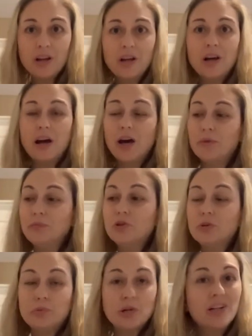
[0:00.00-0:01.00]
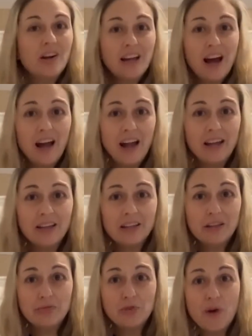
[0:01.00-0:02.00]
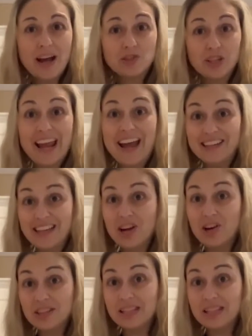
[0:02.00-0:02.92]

You could put it on high if you actually had carrots that